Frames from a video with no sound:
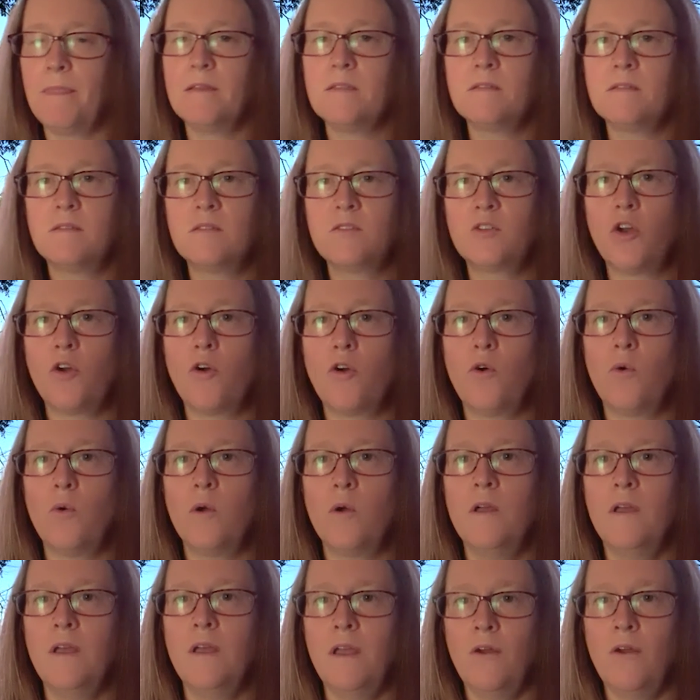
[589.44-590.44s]

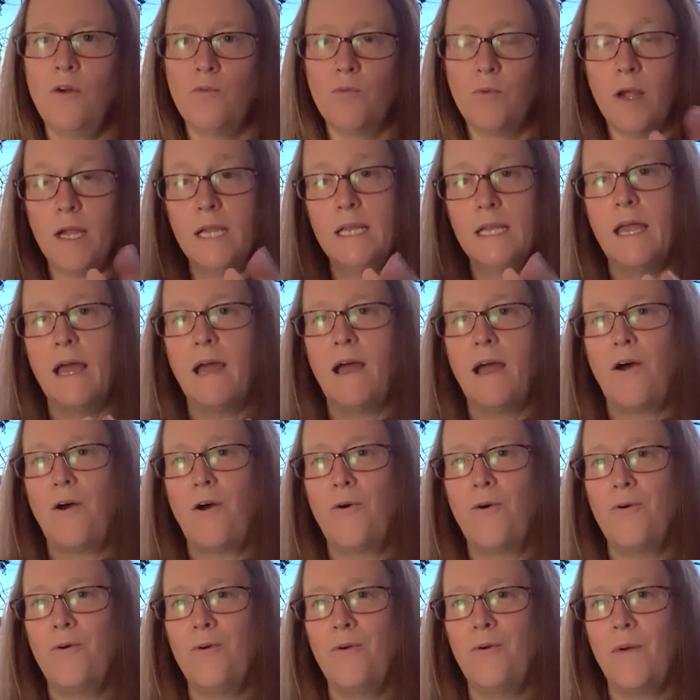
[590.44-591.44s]
So right
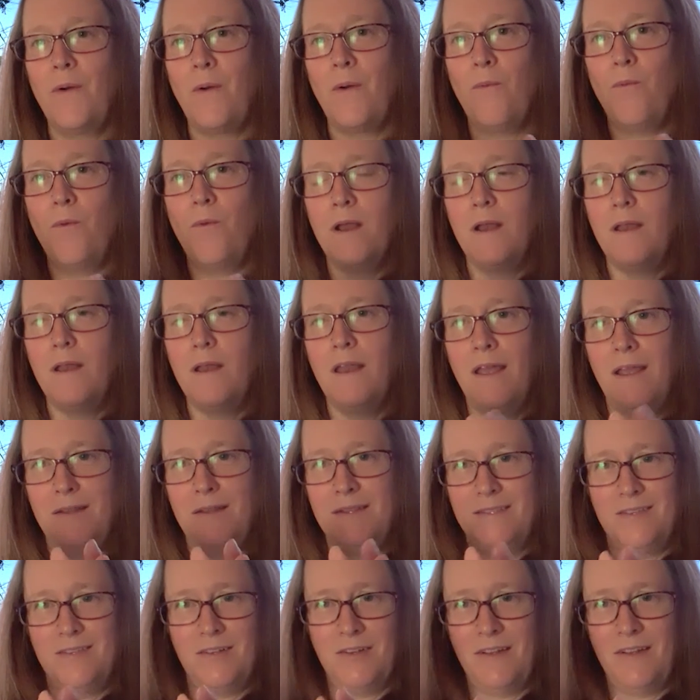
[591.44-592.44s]
now,
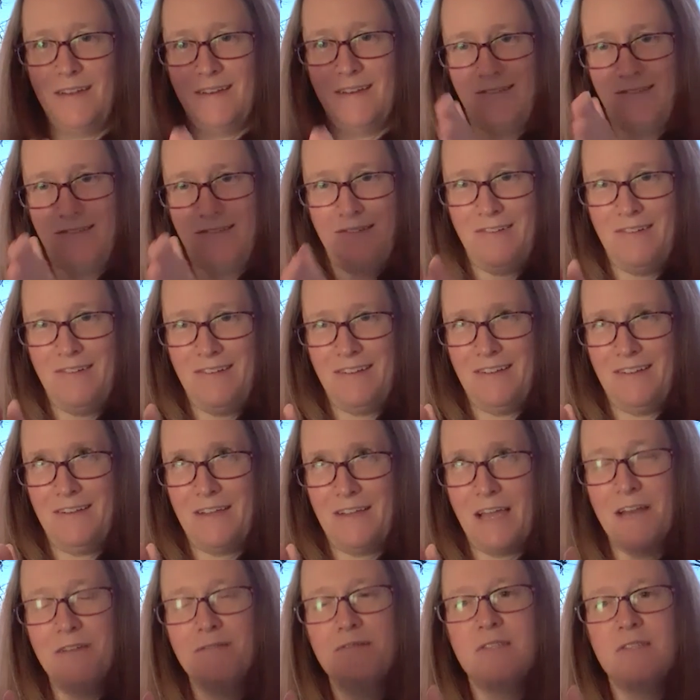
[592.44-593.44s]
to
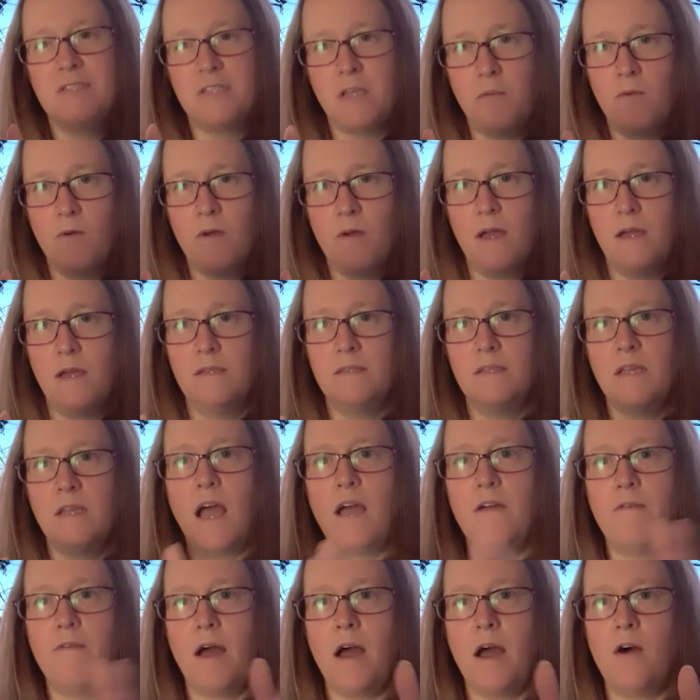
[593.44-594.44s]
kind of summarize,
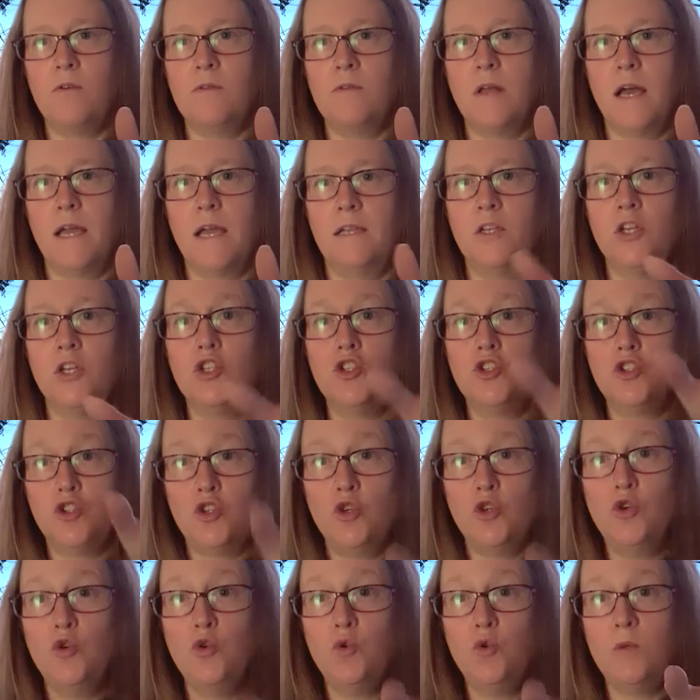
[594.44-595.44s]
I've outlined
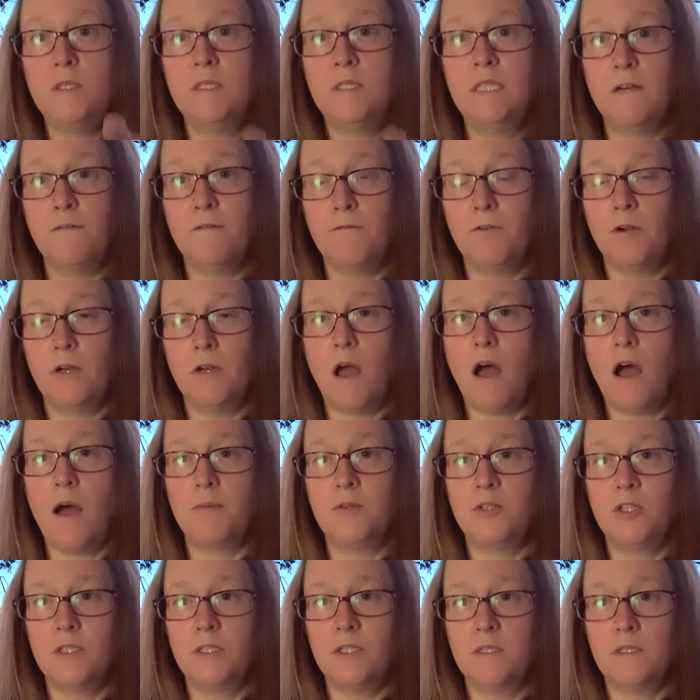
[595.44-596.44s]
two different
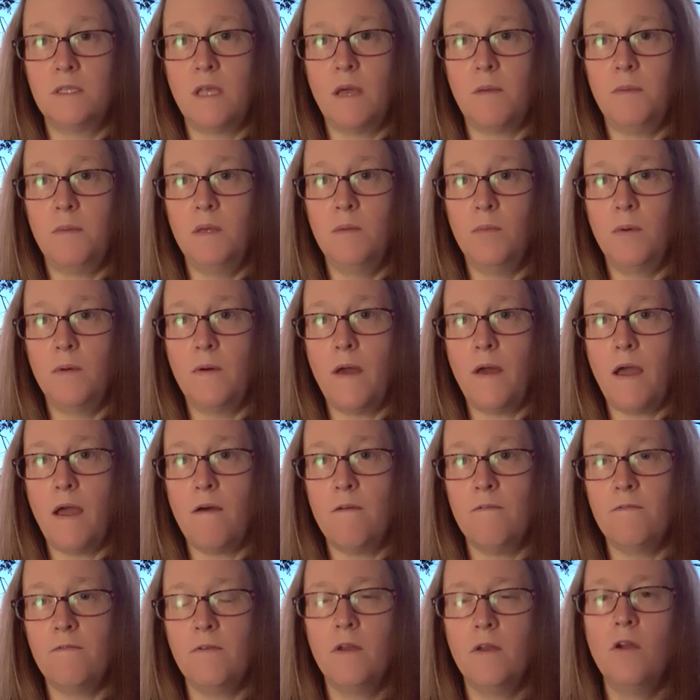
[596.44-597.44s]
options that people have.